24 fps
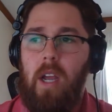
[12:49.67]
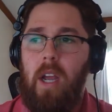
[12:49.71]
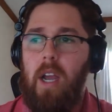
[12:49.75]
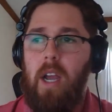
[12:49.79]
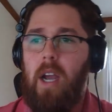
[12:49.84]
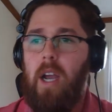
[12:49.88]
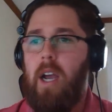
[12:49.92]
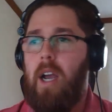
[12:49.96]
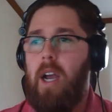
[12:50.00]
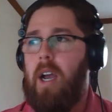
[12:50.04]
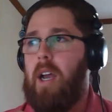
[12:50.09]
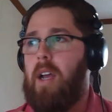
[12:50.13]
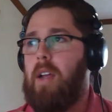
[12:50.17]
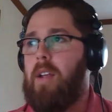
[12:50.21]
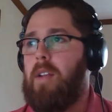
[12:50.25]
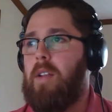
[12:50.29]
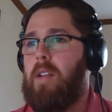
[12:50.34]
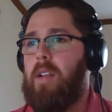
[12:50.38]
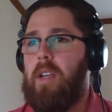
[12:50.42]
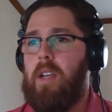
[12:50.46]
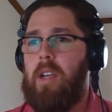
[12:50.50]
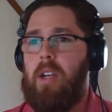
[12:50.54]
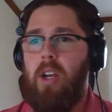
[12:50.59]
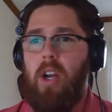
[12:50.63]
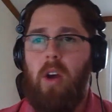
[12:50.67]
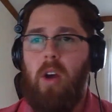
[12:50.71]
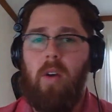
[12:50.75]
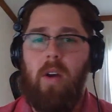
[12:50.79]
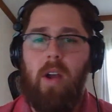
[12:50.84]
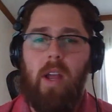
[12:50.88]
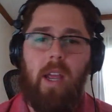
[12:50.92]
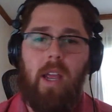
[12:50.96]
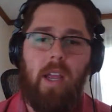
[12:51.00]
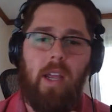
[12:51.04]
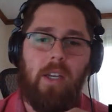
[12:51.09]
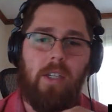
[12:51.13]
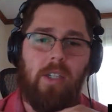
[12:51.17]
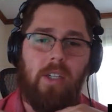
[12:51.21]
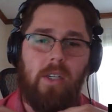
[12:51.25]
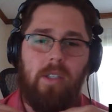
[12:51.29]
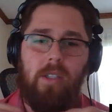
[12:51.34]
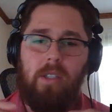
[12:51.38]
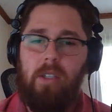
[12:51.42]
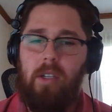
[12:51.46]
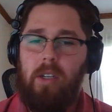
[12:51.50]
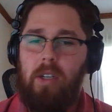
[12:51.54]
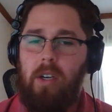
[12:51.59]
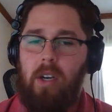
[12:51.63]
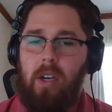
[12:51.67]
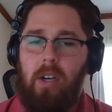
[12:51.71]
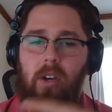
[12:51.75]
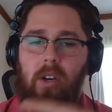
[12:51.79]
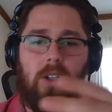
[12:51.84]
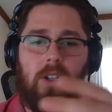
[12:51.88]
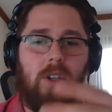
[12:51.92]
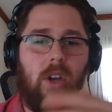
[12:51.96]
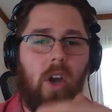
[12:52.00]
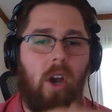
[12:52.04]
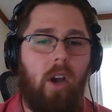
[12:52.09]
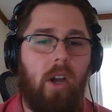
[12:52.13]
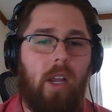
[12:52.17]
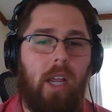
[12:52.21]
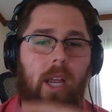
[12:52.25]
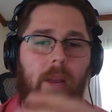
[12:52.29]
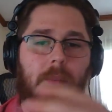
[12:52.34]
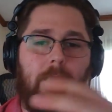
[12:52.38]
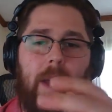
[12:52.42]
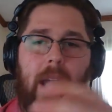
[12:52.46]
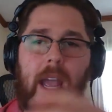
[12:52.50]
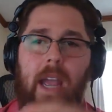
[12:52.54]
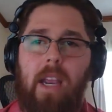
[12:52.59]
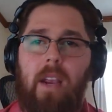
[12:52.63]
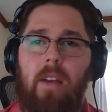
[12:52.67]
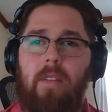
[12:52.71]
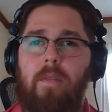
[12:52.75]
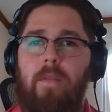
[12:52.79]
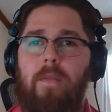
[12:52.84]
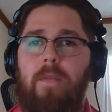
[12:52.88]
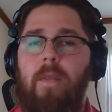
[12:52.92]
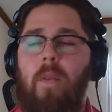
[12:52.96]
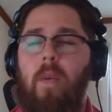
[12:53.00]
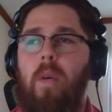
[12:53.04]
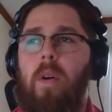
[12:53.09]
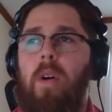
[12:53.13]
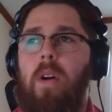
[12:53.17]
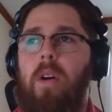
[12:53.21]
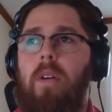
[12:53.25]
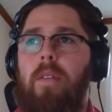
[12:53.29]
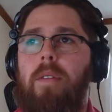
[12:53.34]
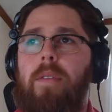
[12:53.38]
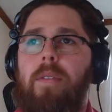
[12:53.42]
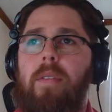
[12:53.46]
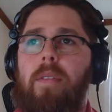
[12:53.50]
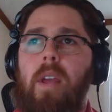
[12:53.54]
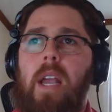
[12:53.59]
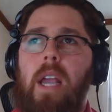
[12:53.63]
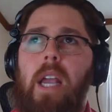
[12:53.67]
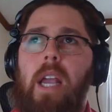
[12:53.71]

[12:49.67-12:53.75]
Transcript: just talking back and forth.